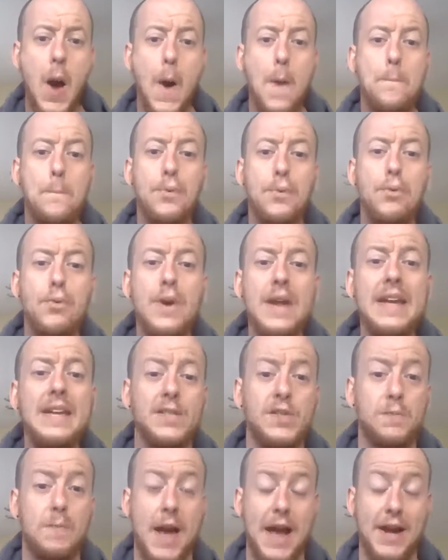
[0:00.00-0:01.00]
A
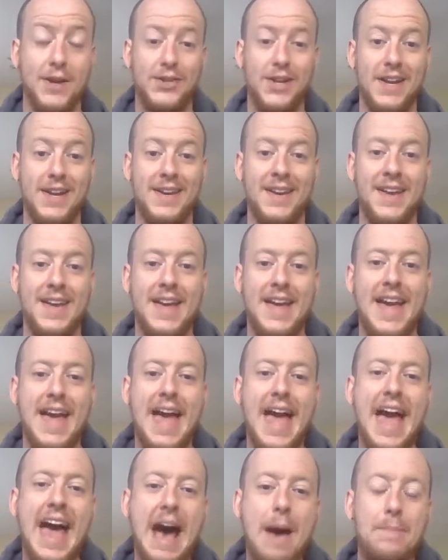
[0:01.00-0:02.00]
pre-inspection
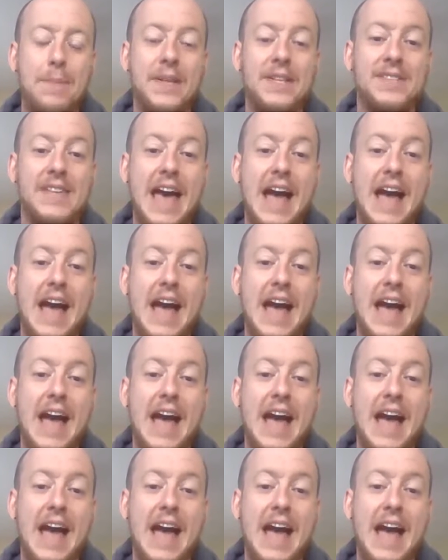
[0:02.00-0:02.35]
happens